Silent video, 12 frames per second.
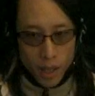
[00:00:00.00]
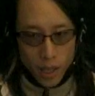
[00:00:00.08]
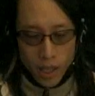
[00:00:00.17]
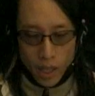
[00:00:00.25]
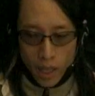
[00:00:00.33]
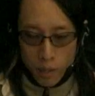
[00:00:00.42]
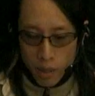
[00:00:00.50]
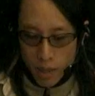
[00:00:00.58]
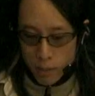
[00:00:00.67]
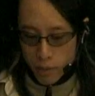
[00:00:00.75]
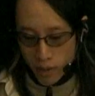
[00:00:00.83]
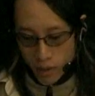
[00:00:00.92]
I got a lot of
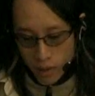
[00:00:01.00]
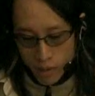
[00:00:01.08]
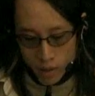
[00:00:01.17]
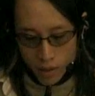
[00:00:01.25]
problems with this.